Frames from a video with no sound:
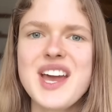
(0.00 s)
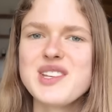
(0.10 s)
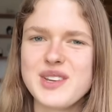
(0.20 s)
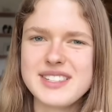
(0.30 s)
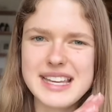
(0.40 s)

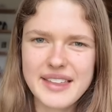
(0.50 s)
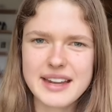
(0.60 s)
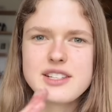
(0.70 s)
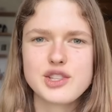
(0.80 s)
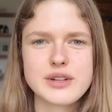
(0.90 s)
So you see how
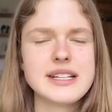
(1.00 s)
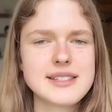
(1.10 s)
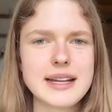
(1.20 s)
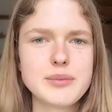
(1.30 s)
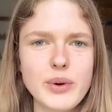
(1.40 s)
that is three
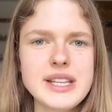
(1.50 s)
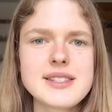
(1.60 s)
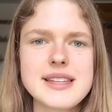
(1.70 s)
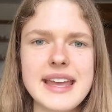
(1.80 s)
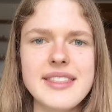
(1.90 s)
distinct
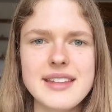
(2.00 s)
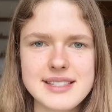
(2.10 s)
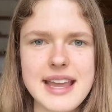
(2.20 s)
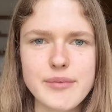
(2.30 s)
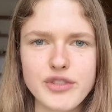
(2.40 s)
points in the
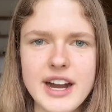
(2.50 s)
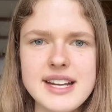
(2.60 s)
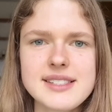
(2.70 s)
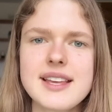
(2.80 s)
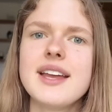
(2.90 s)
same
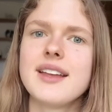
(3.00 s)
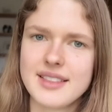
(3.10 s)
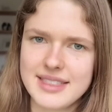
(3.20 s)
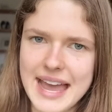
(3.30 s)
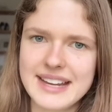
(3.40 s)
phrase?
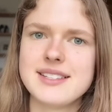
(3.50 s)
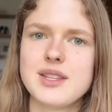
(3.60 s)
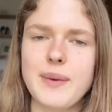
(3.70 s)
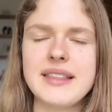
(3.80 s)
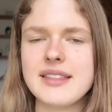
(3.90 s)
That is
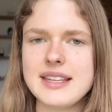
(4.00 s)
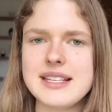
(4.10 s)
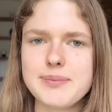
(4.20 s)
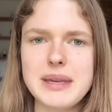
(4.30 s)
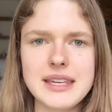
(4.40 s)
the way that
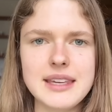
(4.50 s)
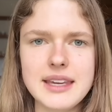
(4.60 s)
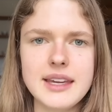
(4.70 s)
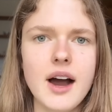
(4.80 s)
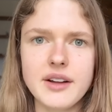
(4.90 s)
these
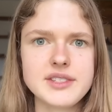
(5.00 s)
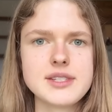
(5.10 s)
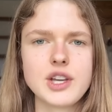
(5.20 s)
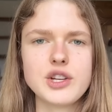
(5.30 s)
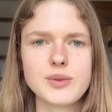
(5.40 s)
PE
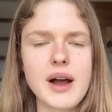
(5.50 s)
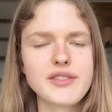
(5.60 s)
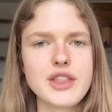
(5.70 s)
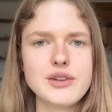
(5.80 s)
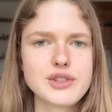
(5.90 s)
answers are going to
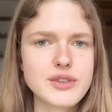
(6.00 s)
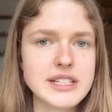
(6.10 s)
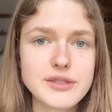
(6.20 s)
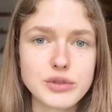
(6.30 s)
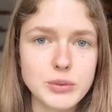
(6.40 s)
work for those
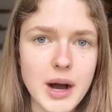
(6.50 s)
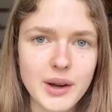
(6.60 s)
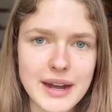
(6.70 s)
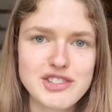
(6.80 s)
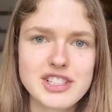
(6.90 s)
3 to 4
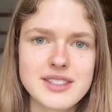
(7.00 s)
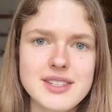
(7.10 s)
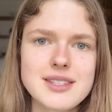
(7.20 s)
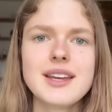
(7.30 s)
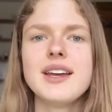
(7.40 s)
mark
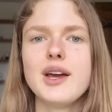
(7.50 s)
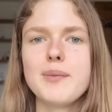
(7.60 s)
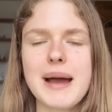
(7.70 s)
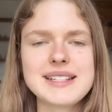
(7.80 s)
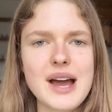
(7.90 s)
questions.
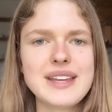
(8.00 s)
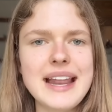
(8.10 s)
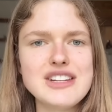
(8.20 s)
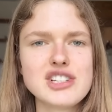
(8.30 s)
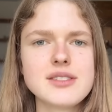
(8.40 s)
Back to
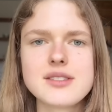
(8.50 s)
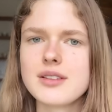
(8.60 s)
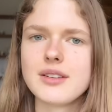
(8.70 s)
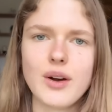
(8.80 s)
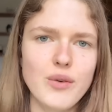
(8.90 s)

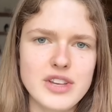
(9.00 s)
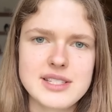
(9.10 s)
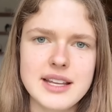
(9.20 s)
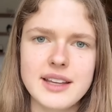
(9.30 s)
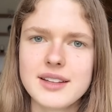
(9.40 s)
calculations,
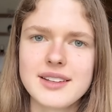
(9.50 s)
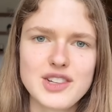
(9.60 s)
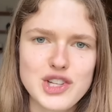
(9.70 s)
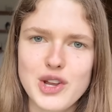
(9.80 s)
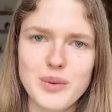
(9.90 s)
obviously,
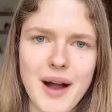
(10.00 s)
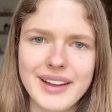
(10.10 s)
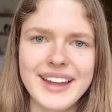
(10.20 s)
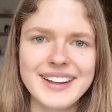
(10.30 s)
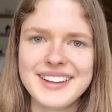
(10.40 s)
show you're
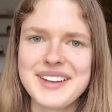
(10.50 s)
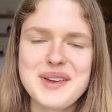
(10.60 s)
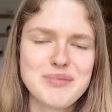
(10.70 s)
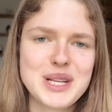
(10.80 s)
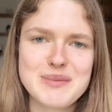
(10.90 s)
working,
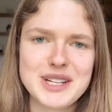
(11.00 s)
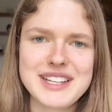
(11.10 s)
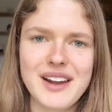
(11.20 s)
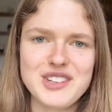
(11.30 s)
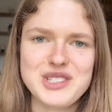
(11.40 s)
put as
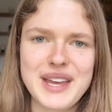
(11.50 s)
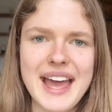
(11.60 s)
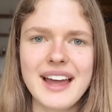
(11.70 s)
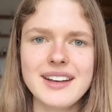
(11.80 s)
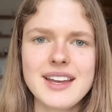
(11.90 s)
much down as you
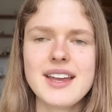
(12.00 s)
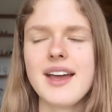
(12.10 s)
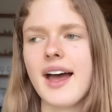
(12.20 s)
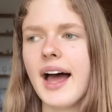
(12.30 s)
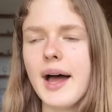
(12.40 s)
can.
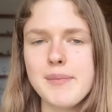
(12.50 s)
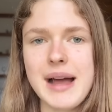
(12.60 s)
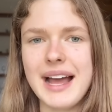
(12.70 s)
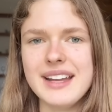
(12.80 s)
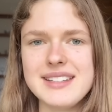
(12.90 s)

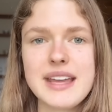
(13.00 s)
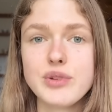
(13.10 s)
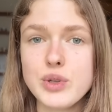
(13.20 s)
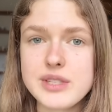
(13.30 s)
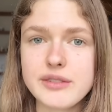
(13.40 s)
And
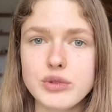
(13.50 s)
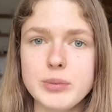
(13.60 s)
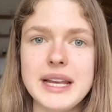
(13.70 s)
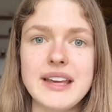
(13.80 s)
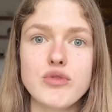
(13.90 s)
if you're using
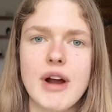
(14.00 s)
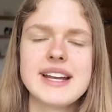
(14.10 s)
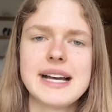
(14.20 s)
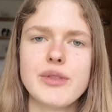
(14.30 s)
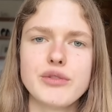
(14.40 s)
formulae,
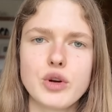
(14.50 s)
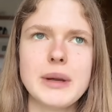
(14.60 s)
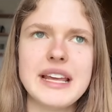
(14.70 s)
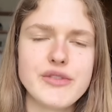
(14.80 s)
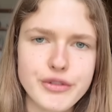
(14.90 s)
write out the
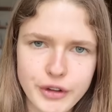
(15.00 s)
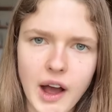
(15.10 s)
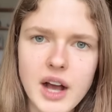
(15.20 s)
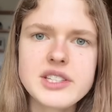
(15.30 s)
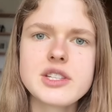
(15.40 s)
formulae
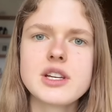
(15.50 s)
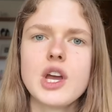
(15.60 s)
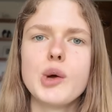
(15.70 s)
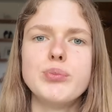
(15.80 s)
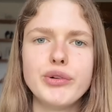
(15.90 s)
first
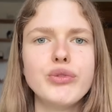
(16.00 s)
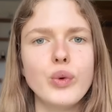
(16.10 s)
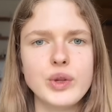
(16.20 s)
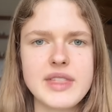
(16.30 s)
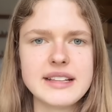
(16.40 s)

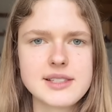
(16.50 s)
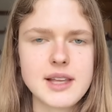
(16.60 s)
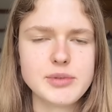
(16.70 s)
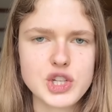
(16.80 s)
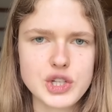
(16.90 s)
before you then
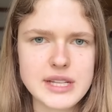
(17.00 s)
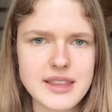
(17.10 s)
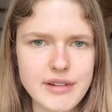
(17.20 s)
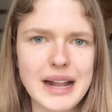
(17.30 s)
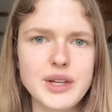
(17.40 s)
substitute
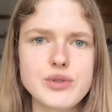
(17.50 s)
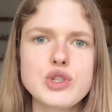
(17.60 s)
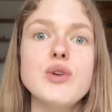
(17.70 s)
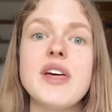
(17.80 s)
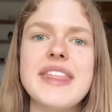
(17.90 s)
in the values
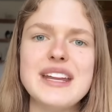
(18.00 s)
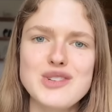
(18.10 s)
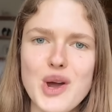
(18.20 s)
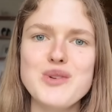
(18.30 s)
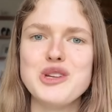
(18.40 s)
so that they
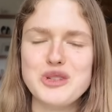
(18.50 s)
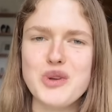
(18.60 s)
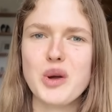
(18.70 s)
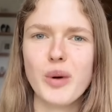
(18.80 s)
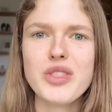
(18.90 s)
know that you
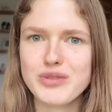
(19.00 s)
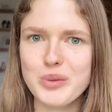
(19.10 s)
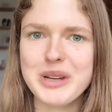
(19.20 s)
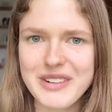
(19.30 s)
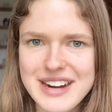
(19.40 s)
know what the
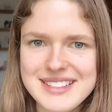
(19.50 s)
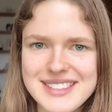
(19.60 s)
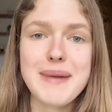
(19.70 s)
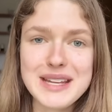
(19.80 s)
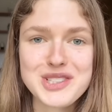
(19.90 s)
formula is.
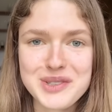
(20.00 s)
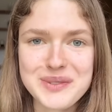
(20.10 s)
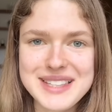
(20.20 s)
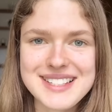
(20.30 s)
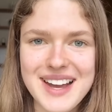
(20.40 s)
Make sure
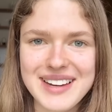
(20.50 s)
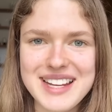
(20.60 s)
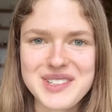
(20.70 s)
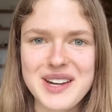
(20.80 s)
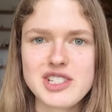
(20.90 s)
with these
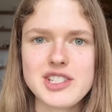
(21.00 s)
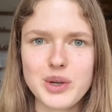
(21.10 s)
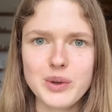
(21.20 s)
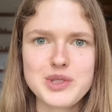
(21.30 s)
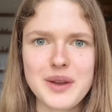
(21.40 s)
calculation questions,
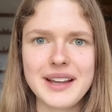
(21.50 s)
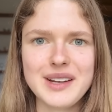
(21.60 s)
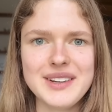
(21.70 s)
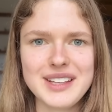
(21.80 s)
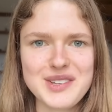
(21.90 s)
you're also
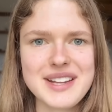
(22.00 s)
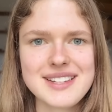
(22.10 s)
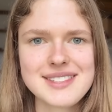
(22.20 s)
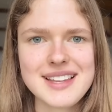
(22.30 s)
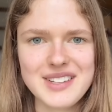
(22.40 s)
including
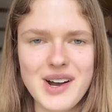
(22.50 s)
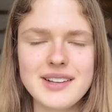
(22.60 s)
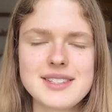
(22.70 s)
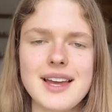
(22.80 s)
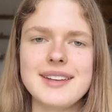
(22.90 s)
units in your
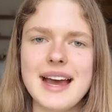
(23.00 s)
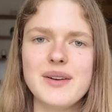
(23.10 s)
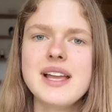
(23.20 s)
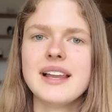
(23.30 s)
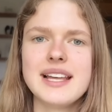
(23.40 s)
answer.
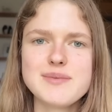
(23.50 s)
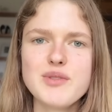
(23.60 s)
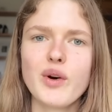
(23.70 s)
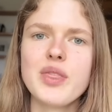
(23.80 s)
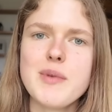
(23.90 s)
Now, let's
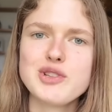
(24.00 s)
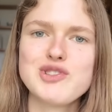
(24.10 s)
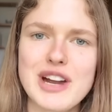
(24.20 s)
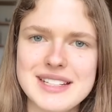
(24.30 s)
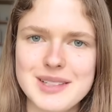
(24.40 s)
move on to the
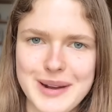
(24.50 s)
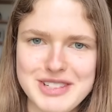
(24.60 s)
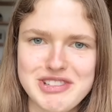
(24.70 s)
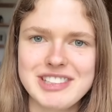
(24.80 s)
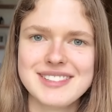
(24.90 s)
most dreaded
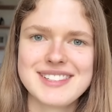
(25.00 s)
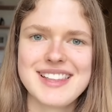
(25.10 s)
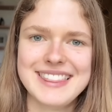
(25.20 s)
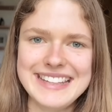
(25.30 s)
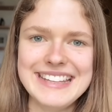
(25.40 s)

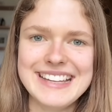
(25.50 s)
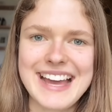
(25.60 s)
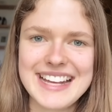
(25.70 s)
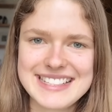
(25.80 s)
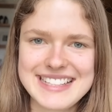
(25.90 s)
questions, the
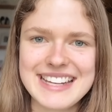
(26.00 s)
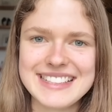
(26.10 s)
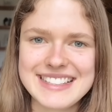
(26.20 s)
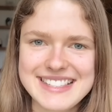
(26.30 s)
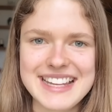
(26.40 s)

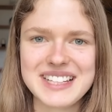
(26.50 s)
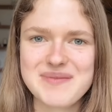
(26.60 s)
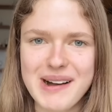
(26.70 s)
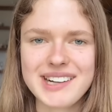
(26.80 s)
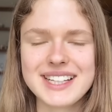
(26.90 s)
extended
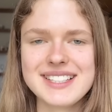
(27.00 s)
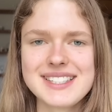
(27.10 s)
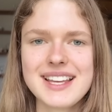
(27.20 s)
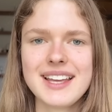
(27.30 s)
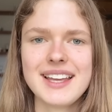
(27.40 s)
6 markers.